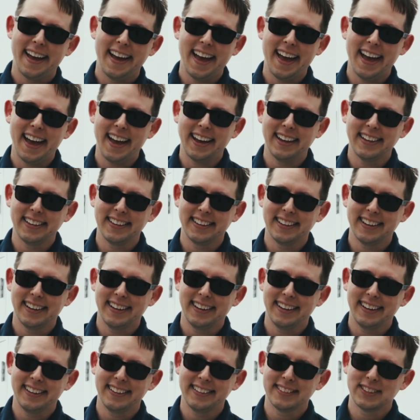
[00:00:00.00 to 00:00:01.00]

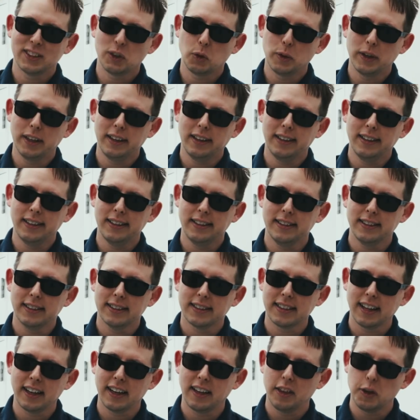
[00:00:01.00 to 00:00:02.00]
And so we
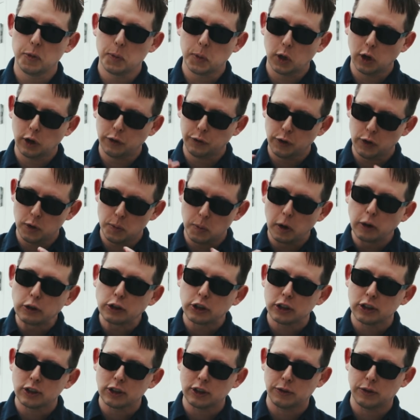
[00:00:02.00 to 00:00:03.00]
study them and look for the
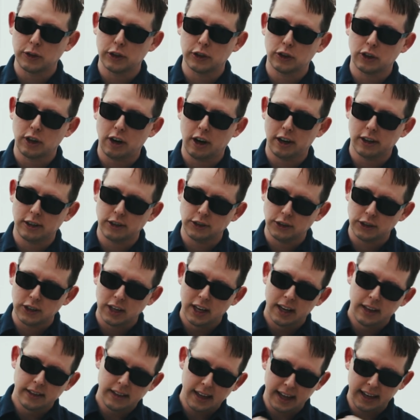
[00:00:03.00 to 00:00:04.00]
motions of the stars
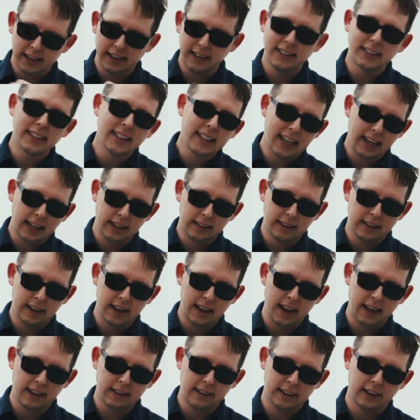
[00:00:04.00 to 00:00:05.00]
that indicate
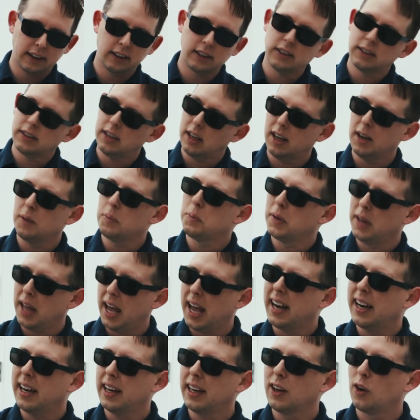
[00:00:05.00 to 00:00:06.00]
that there's a
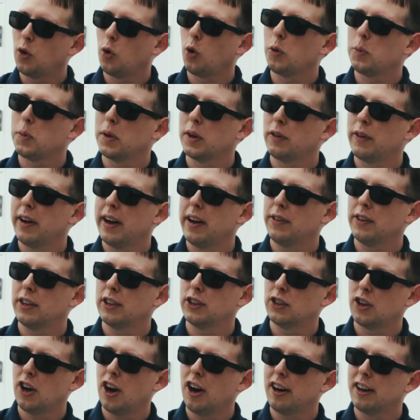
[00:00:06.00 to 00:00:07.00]
planet in orbit around
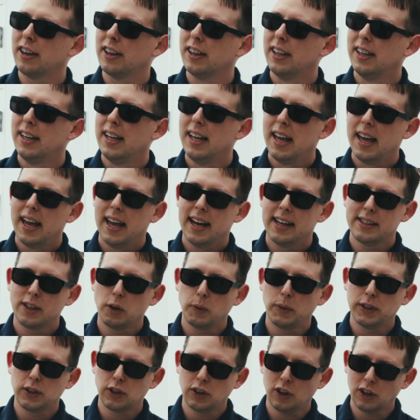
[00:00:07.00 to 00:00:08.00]
the star. And
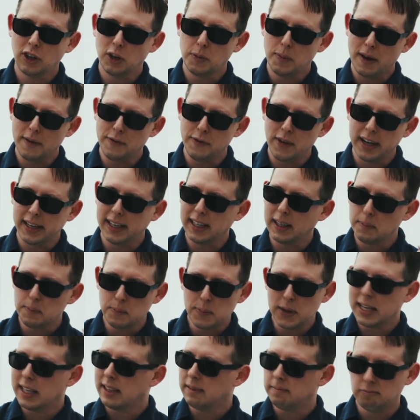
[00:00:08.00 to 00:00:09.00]
so we started by finding
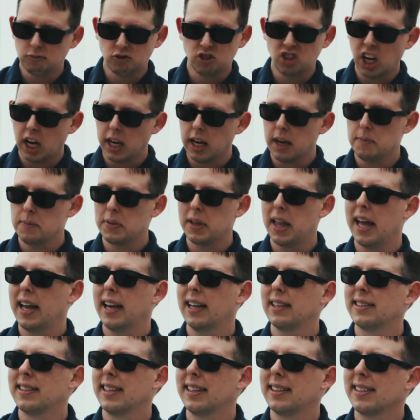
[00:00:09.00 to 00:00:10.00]
big, giant
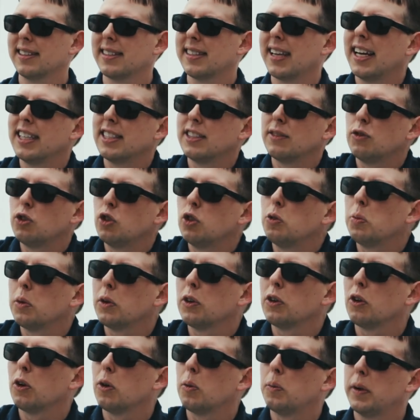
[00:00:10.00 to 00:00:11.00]
planets like the size of
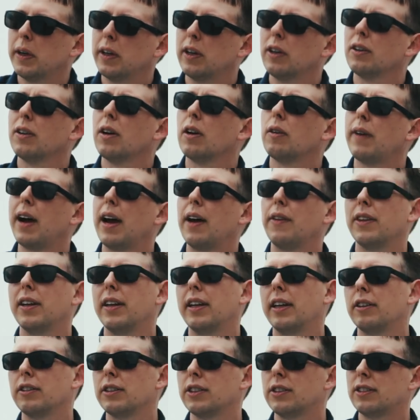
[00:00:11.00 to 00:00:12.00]
Jupiter or bigger around the
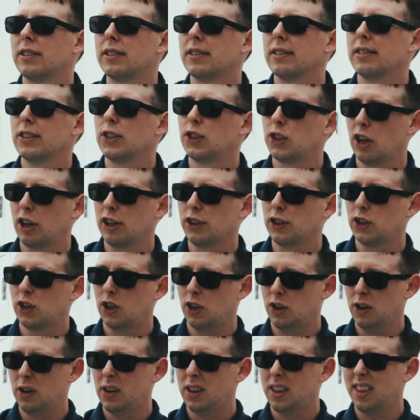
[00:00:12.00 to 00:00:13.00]
nearest stars
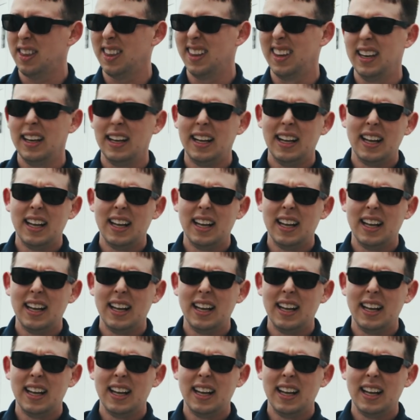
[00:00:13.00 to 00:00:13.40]
to Earth.